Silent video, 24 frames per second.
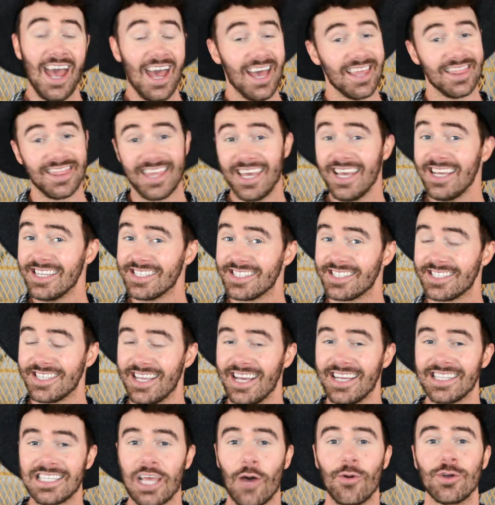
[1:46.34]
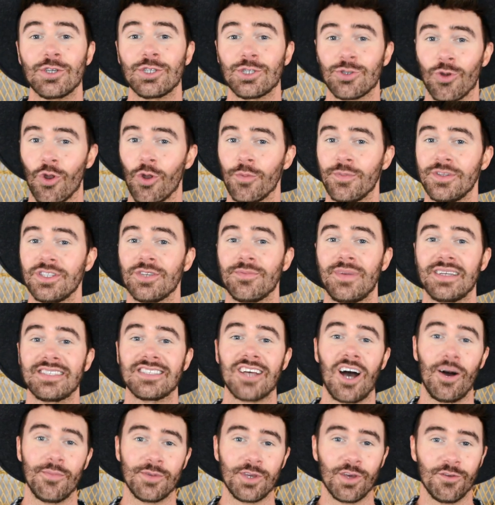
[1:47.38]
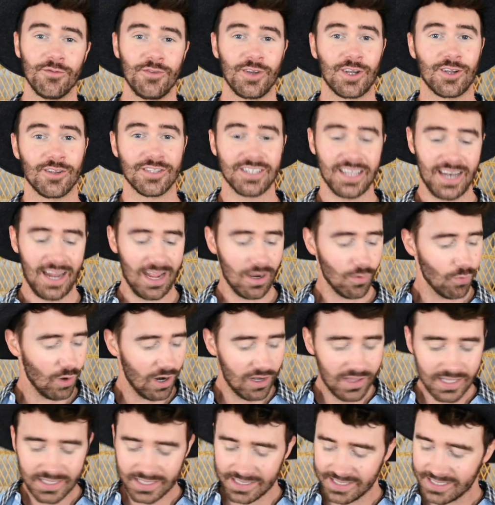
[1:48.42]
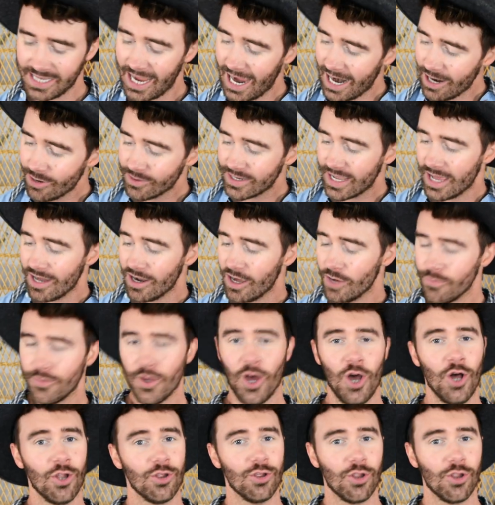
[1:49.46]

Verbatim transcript: This is how I strolled up into my Tommy Hilfiger today, wearing this entire getup,